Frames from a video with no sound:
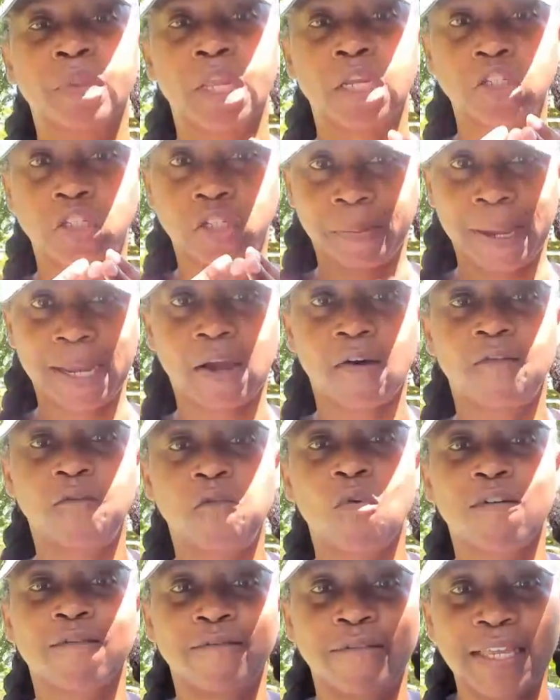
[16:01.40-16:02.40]
Jamaica
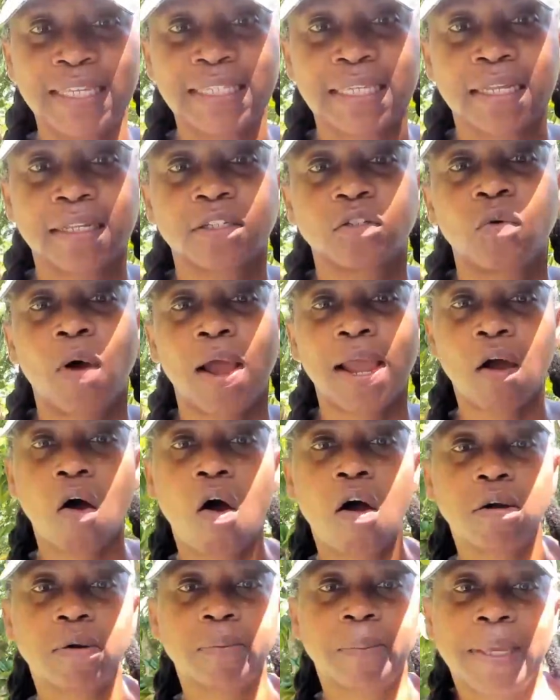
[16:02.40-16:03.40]
for a visit. So I
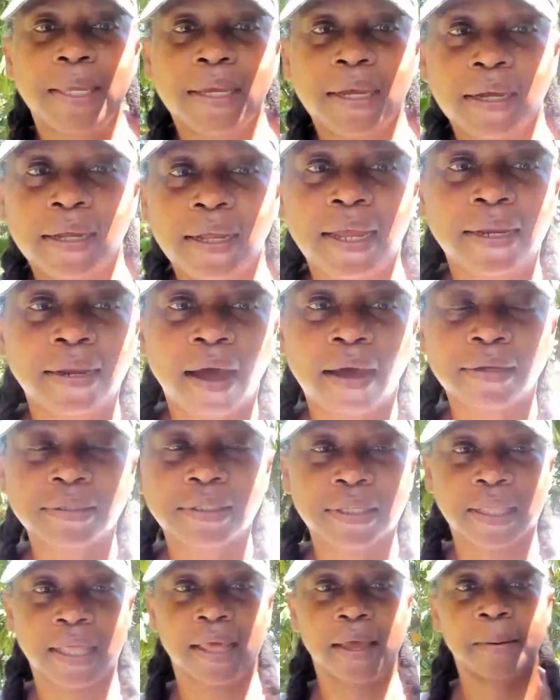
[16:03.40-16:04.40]
called Pica and
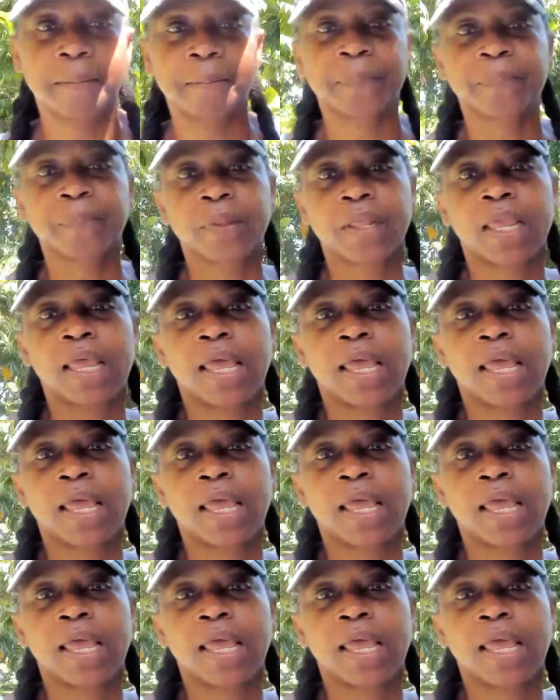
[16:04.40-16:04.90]
asked them